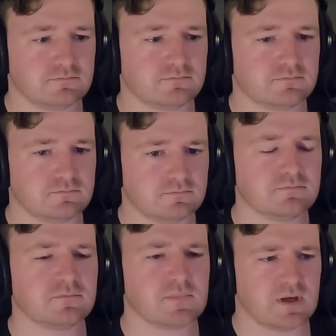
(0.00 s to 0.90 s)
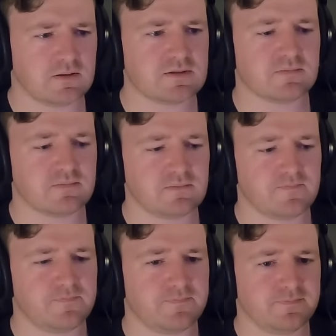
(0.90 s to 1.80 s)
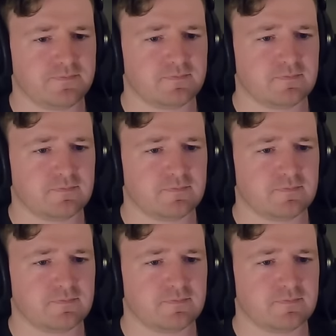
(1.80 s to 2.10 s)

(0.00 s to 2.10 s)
the top three players on the ground,